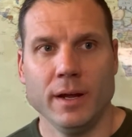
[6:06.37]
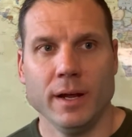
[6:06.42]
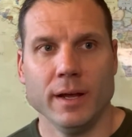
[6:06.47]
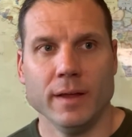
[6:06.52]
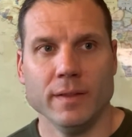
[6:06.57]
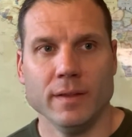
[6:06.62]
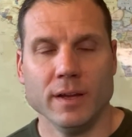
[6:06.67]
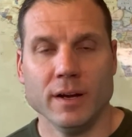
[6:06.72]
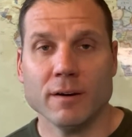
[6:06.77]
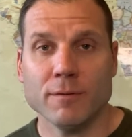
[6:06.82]

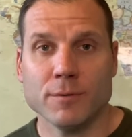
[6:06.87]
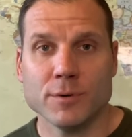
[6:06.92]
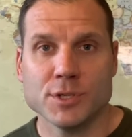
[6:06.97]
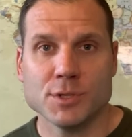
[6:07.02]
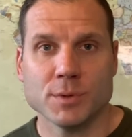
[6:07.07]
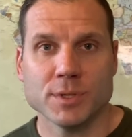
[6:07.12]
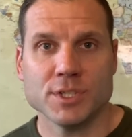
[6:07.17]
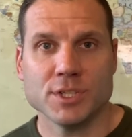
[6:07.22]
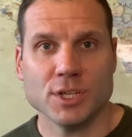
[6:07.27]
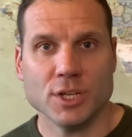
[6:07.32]
and the Air Force
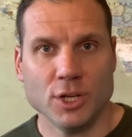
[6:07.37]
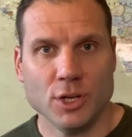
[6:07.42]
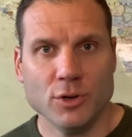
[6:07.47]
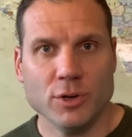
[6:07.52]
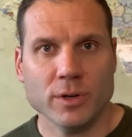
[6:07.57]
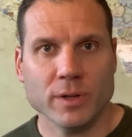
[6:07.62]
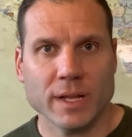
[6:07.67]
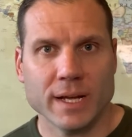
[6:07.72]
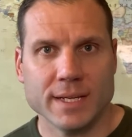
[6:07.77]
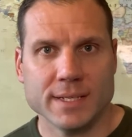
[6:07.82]
wants to
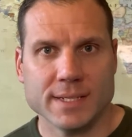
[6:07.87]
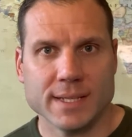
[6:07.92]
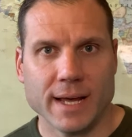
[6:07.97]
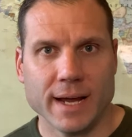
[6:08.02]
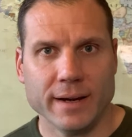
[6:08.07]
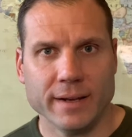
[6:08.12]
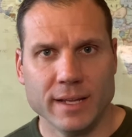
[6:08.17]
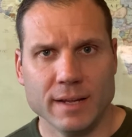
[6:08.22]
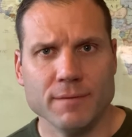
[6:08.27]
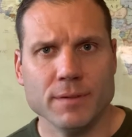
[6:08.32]
utilize
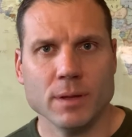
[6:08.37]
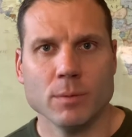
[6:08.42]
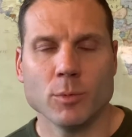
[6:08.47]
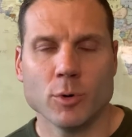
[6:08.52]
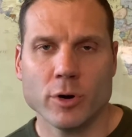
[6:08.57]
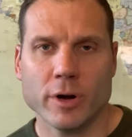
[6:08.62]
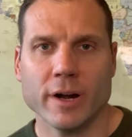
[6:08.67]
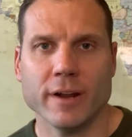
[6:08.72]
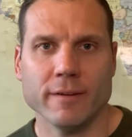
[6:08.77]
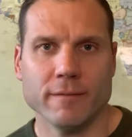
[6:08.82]
that, give them
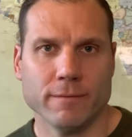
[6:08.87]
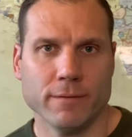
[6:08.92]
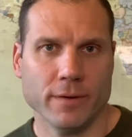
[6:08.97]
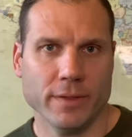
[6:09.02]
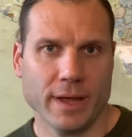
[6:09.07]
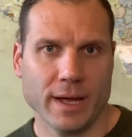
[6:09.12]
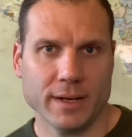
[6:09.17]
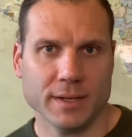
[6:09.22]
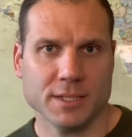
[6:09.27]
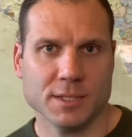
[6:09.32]
credit for
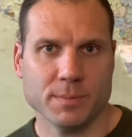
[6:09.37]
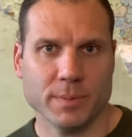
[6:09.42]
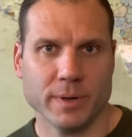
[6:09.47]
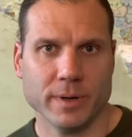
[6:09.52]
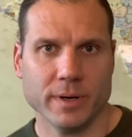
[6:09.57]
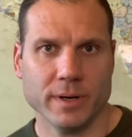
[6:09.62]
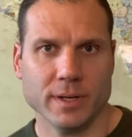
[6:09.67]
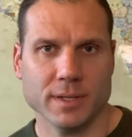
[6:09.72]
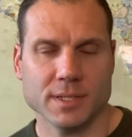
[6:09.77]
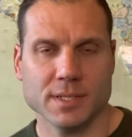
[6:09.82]
that
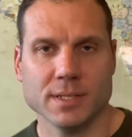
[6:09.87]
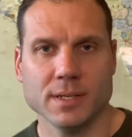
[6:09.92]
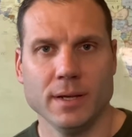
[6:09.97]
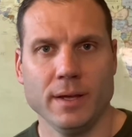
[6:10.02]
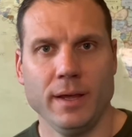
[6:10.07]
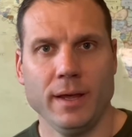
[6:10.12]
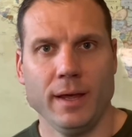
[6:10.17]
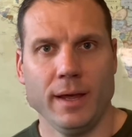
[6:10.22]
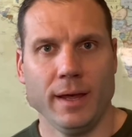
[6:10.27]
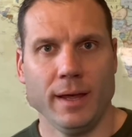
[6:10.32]
experience,
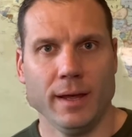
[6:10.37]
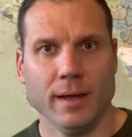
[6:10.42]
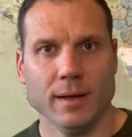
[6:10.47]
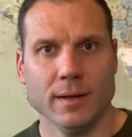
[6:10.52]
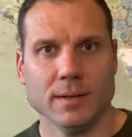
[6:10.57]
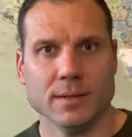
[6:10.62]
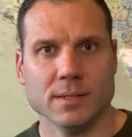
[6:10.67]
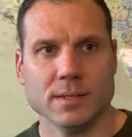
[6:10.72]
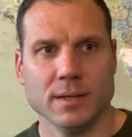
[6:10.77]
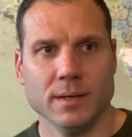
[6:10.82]

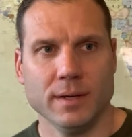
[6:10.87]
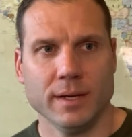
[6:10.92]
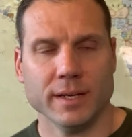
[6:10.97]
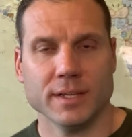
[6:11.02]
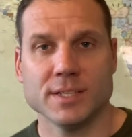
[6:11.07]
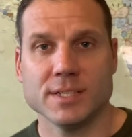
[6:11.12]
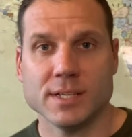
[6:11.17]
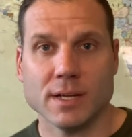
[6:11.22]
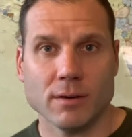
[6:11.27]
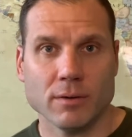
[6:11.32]
and
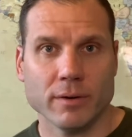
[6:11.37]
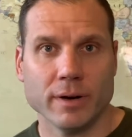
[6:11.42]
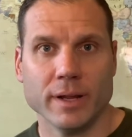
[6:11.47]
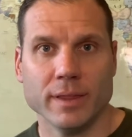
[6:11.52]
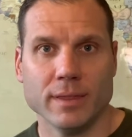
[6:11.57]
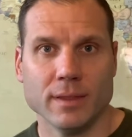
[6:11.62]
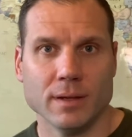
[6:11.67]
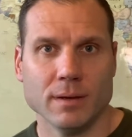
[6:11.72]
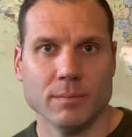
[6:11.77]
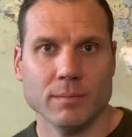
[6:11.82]

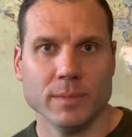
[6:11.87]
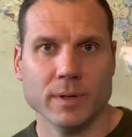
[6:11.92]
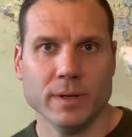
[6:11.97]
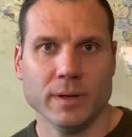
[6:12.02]
accelerate them